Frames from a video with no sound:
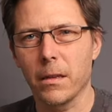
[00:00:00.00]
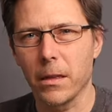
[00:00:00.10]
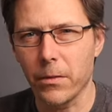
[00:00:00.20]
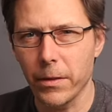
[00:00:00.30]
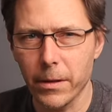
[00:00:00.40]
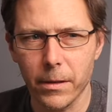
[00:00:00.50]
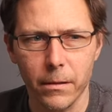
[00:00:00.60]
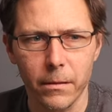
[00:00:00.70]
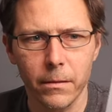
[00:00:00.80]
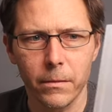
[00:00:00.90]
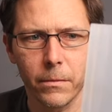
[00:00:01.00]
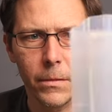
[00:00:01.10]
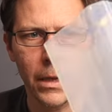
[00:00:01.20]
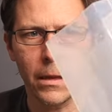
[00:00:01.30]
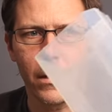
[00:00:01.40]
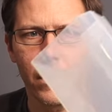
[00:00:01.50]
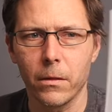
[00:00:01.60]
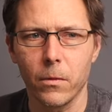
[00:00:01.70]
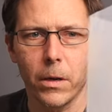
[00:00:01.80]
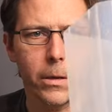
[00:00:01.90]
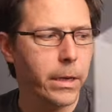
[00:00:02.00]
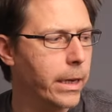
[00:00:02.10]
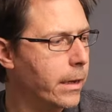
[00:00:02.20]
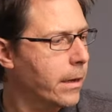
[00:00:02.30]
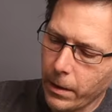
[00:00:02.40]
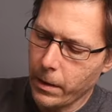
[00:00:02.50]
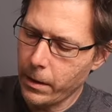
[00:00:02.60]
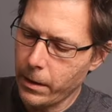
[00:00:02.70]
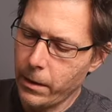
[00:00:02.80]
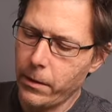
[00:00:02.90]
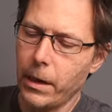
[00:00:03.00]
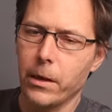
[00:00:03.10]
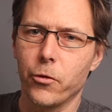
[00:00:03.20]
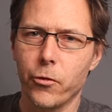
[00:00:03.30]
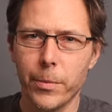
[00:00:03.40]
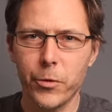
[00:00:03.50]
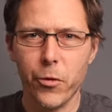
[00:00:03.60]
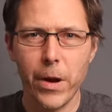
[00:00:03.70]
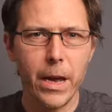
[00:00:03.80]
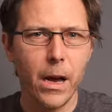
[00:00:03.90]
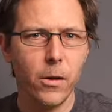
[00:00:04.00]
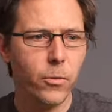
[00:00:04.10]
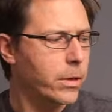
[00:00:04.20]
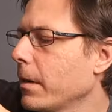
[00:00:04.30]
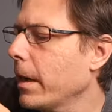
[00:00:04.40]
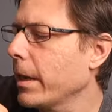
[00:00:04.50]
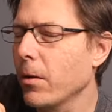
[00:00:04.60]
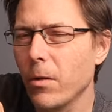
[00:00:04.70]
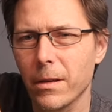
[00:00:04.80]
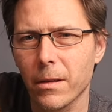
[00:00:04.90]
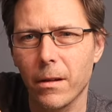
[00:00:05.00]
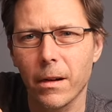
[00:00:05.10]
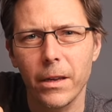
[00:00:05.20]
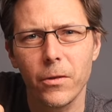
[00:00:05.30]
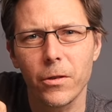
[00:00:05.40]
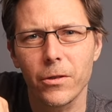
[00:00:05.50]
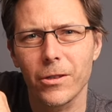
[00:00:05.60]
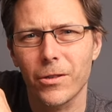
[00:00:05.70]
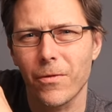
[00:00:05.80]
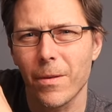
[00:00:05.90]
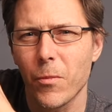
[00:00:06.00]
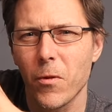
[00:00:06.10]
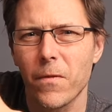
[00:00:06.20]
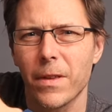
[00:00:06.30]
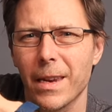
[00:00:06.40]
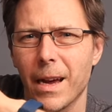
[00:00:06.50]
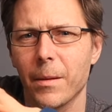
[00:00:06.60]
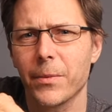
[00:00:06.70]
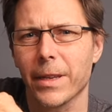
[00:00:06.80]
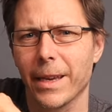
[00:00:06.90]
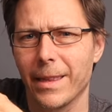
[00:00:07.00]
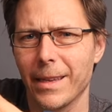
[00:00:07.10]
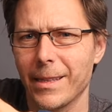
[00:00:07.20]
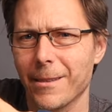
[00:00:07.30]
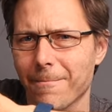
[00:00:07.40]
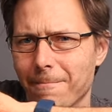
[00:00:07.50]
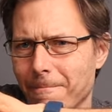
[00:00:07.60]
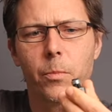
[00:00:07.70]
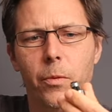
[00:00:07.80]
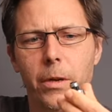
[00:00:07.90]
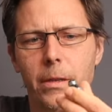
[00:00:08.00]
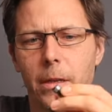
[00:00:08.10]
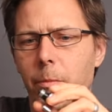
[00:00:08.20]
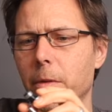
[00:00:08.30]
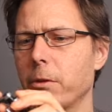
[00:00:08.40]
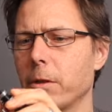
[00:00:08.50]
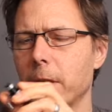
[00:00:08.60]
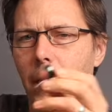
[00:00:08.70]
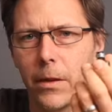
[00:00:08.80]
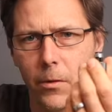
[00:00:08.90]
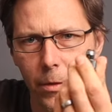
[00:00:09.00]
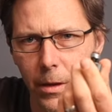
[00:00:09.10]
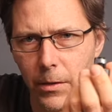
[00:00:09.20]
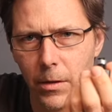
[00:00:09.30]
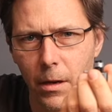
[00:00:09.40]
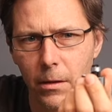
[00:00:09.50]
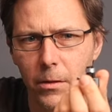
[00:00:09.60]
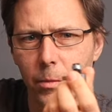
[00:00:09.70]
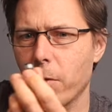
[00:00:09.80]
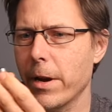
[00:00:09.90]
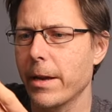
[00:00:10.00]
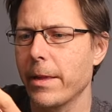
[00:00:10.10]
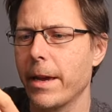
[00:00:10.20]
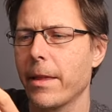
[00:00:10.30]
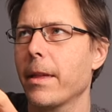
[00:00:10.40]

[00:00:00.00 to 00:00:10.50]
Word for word: accessories. So take the, the water tank, take the drip tray out. I know on DeLonghi you can just remove the knobs like this. It's pretty simple. It's just on there with this spring like